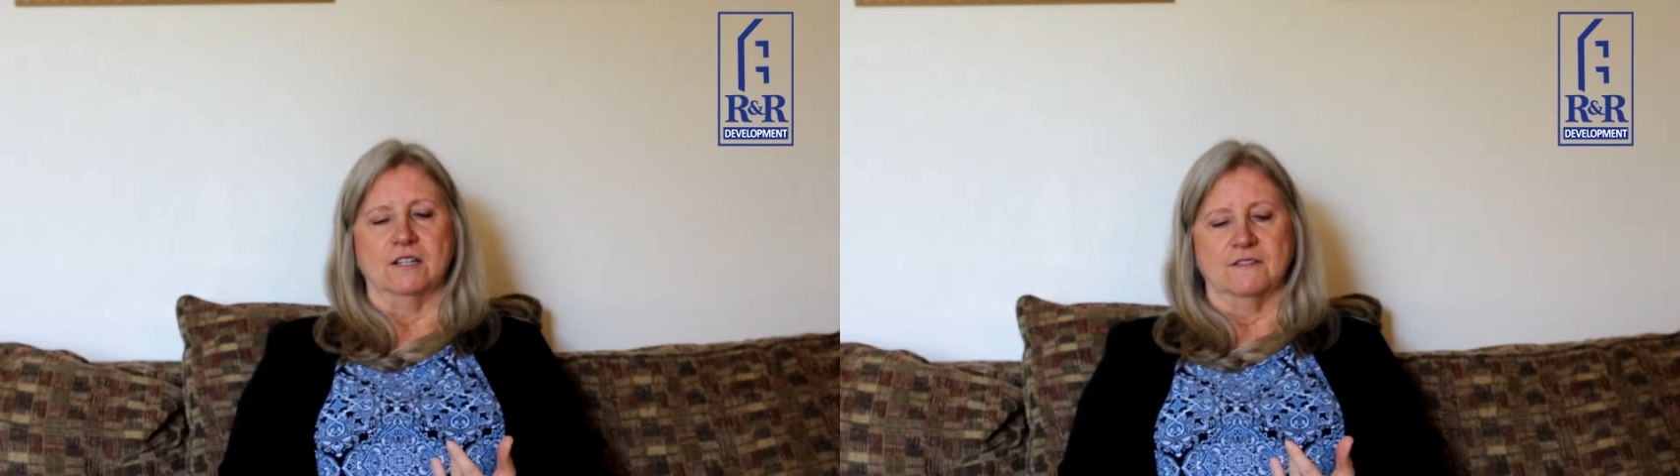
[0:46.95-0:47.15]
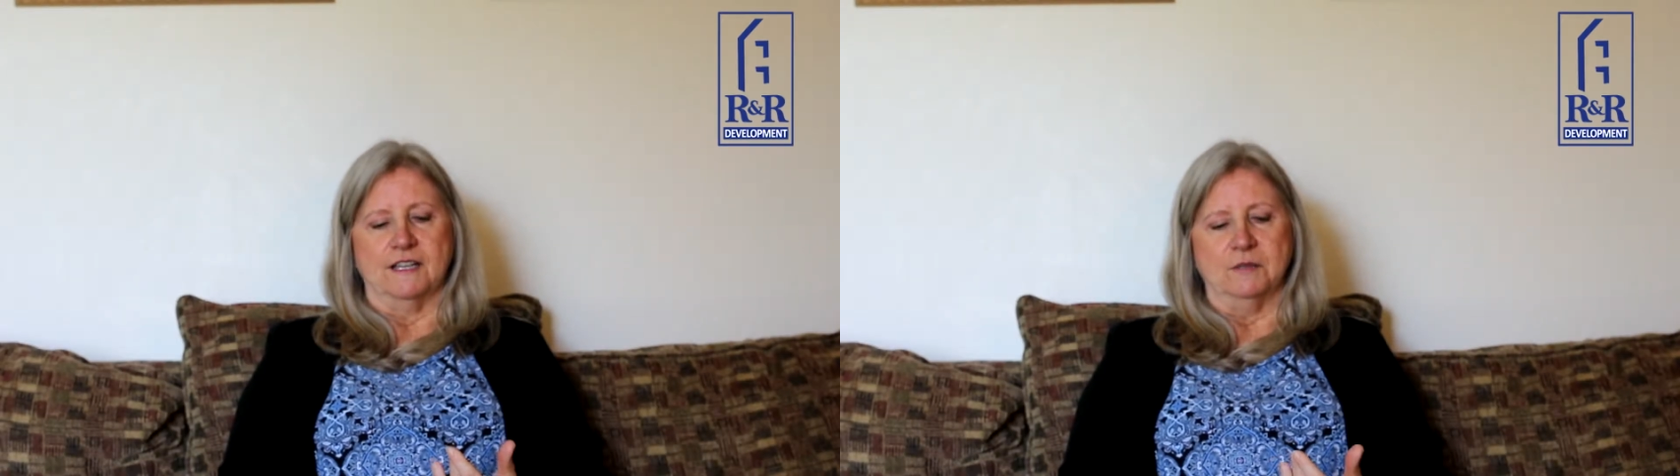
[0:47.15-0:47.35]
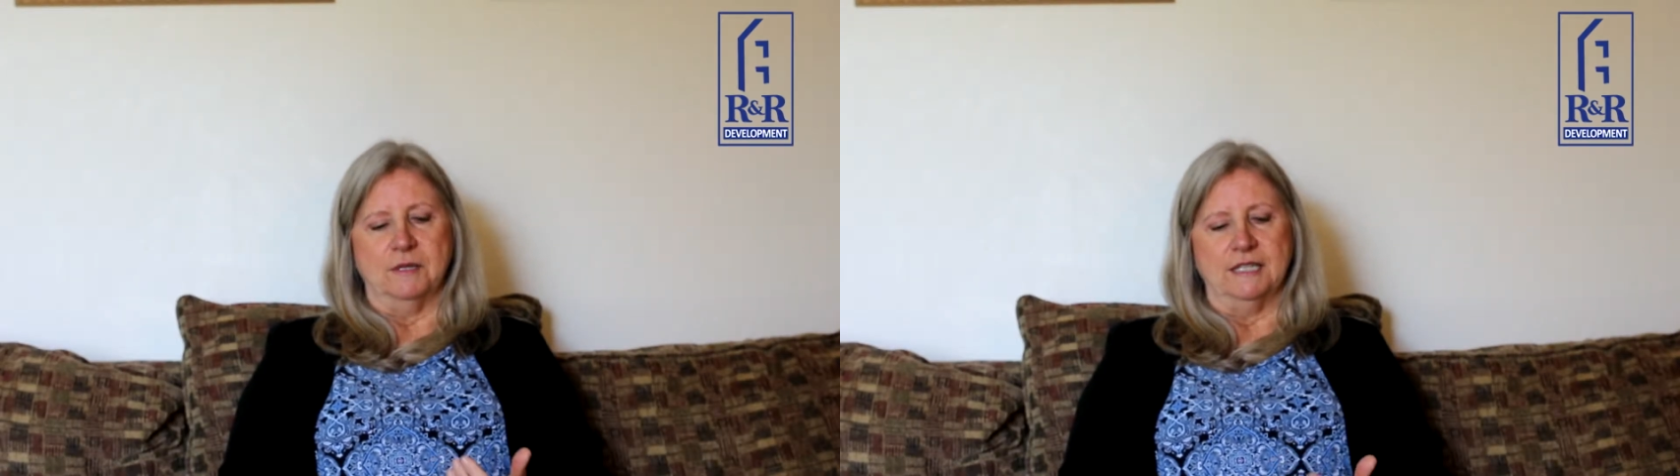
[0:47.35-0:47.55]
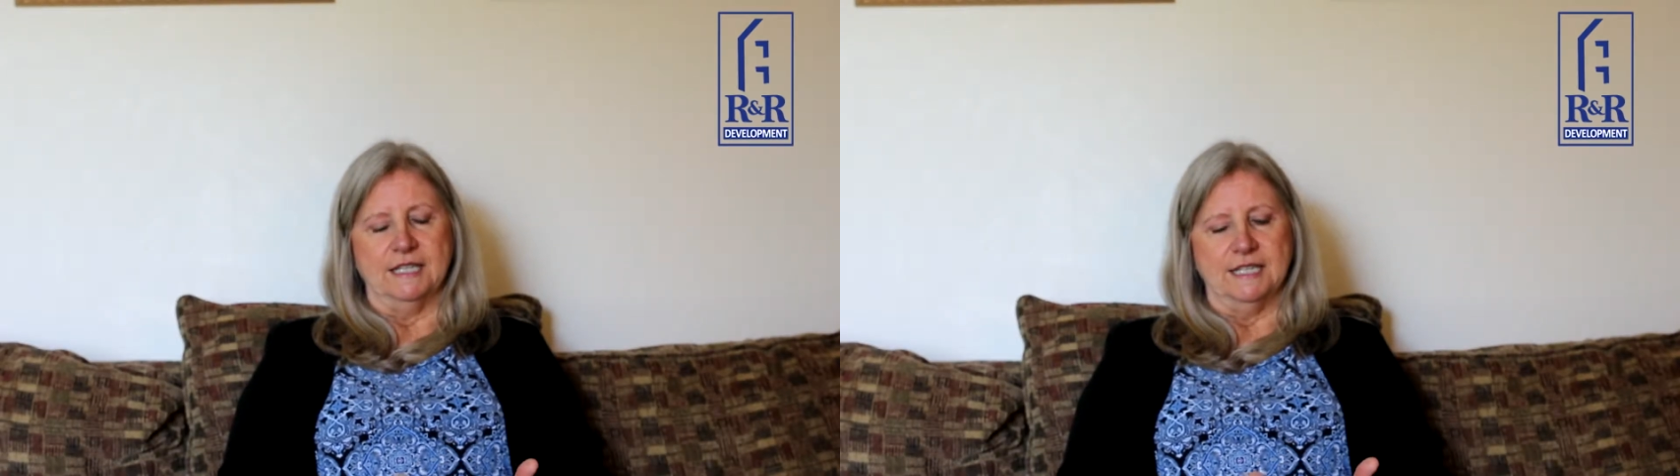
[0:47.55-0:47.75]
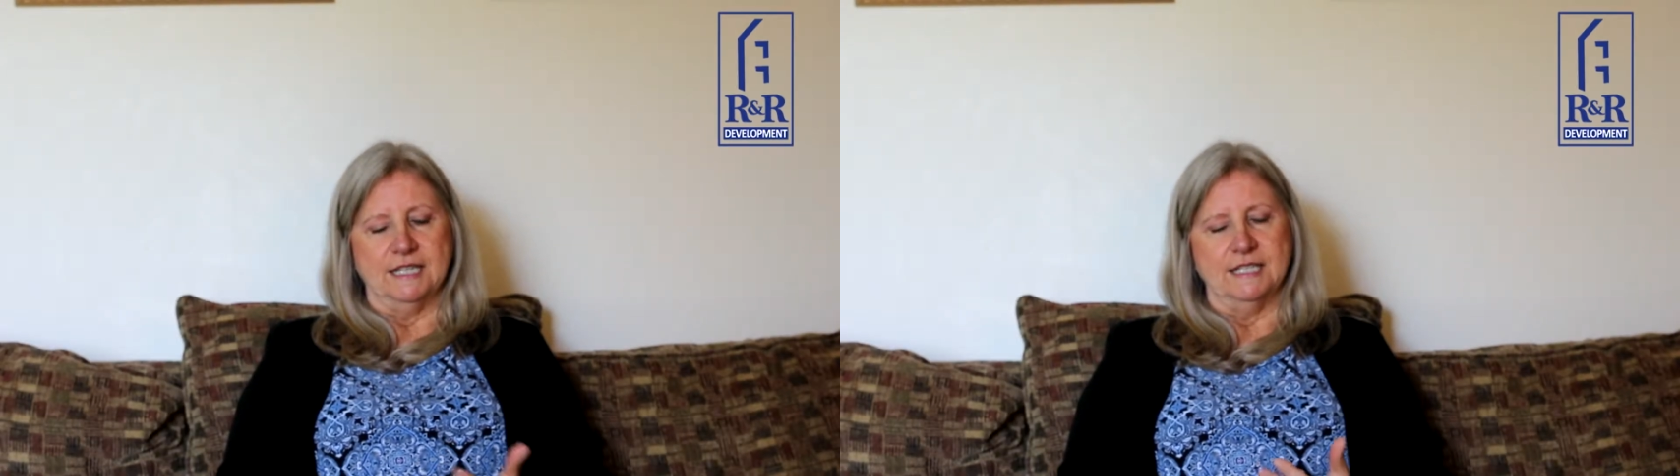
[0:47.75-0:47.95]
development
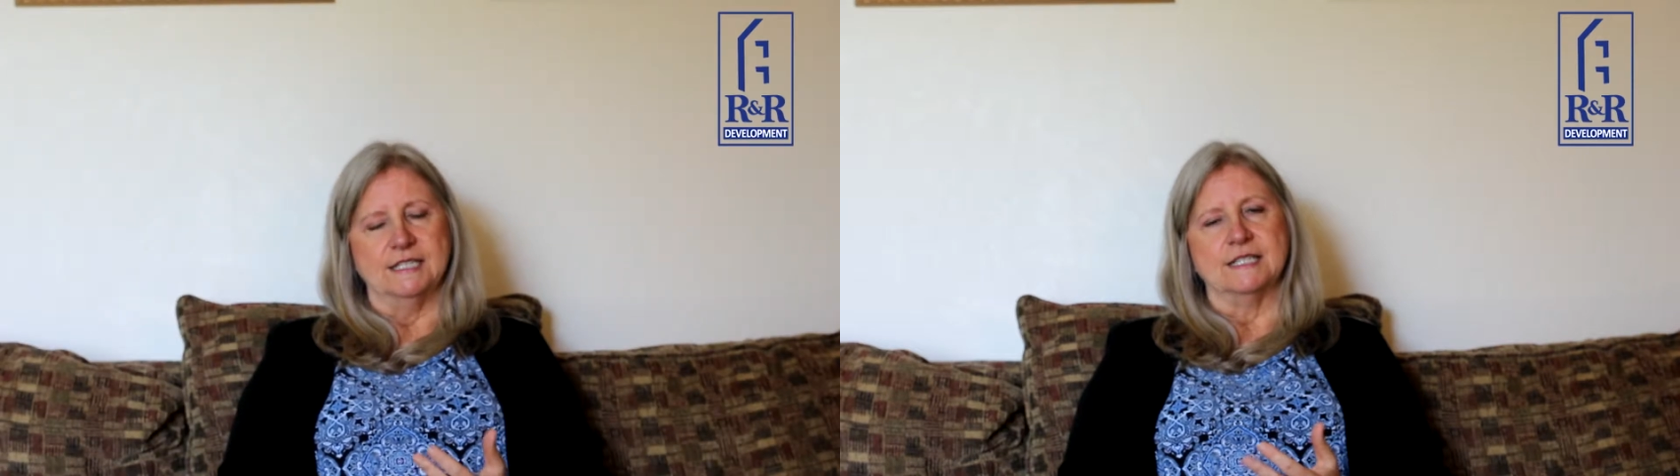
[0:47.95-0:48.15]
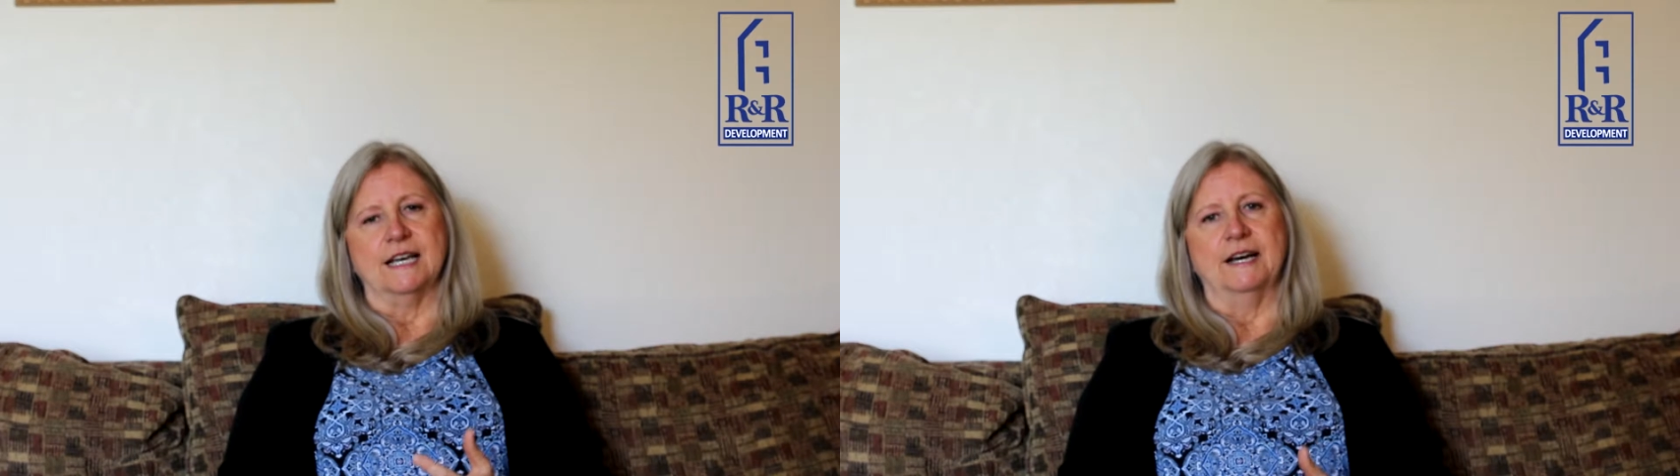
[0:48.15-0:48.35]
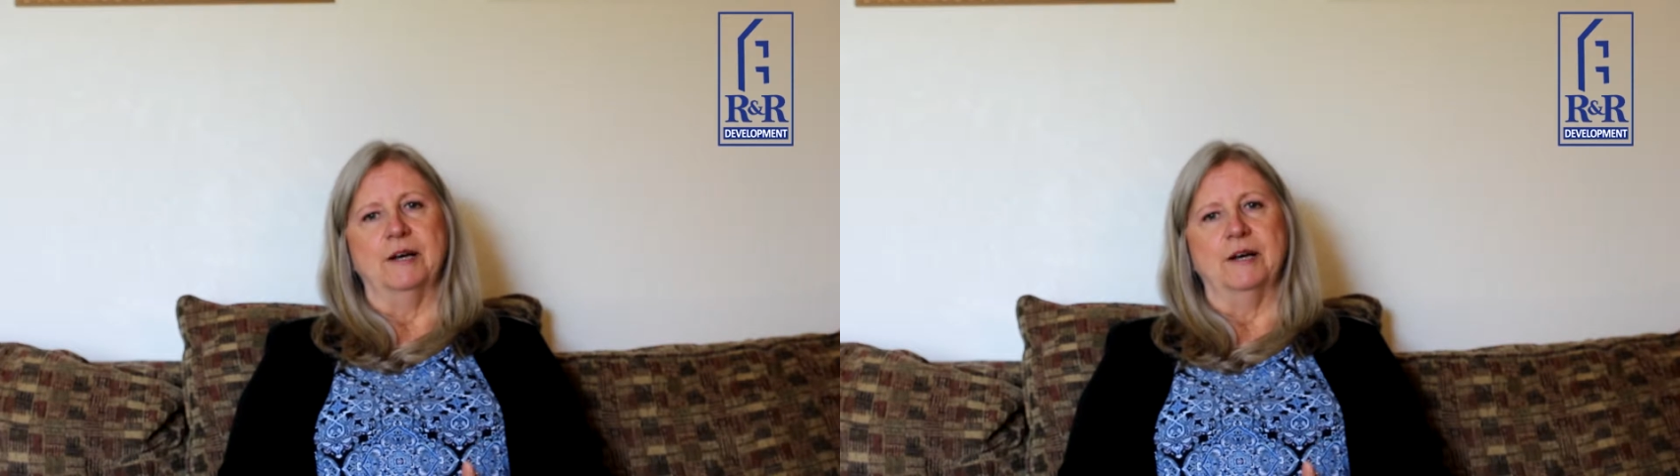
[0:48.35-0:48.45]
is